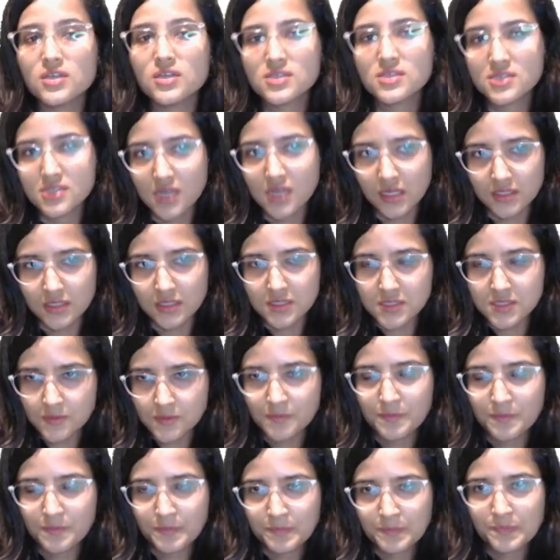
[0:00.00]
stance.
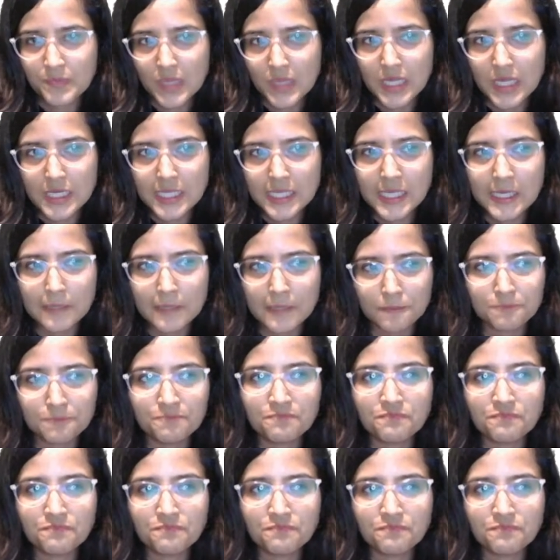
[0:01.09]
Okay.